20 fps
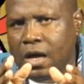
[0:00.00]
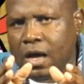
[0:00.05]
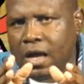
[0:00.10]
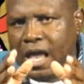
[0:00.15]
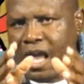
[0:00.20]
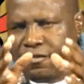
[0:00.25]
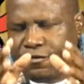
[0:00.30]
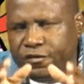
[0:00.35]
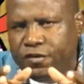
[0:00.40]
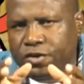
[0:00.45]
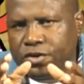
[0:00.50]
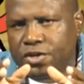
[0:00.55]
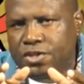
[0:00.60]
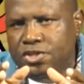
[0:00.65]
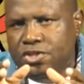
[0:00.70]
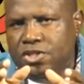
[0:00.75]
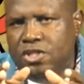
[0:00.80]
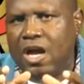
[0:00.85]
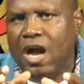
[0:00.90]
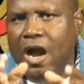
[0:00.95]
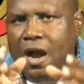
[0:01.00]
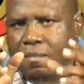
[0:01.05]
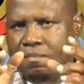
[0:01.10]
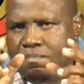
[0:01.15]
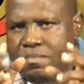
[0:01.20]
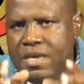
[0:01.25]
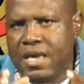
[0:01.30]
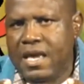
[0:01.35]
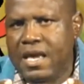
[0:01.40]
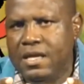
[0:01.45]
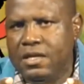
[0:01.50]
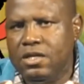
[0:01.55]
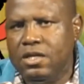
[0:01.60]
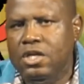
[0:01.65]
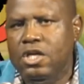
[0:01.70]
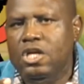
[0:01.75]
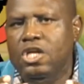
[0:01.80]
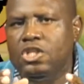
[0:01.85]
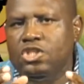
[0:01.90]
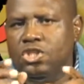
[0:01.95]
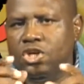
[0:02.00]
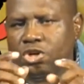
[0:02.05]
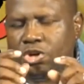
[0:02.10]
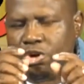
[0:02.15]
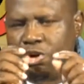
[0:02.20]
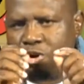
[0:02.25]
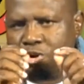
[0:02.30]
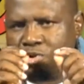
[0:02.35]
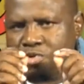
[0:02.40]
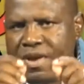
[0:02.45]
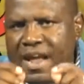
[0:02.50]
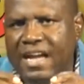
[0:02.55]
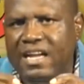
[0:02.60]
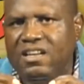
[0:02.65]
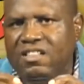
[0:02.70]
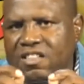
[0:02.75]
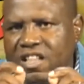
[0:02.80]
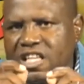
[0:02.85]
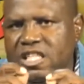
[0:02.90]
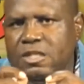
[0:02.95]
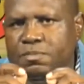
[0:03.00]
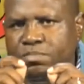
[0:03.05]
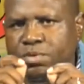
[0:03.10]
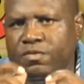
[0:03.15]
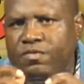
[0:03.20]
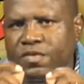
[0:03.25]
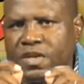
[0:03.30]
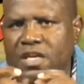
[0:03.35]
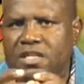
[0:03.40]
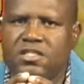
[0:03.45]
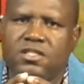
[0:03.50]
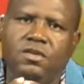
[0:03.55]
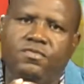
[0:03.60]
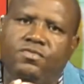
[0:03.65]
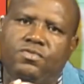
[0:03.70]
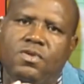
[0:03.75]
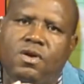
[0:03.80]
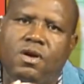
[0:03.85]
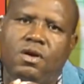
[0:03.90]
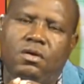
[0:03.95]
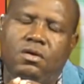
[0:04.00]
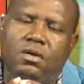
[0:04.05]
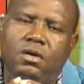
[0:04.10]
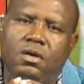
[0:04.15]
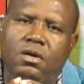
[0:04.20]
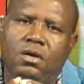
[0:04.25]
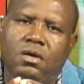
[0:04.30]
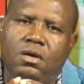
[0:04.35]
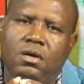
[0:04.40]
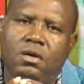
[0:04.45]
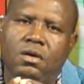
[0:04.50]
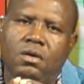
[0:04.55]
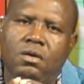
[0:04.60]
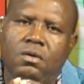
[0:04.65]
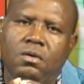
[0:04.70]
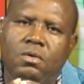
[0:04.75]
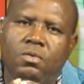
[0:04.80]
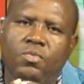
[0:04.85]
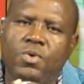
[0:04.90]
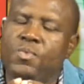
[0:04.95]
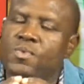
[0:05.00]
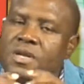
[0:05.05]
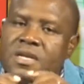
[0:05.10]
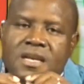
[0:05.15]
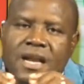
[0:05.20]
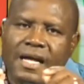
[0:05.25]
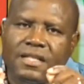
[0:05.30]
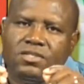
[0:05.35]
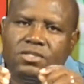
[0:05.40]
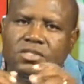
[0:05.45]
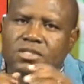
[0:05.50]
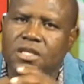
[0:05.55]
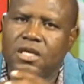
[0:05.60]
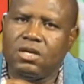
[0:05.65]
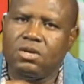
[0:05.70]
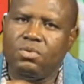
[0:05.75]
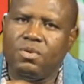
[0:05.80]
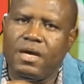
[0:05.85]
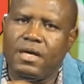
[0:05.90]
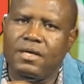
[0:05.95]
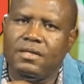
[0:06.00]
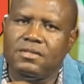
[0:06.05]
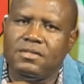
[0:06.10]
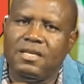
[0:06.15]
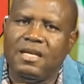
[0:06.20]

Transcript: efforts are made to correct this pervasive wrong. We will not stay quiet.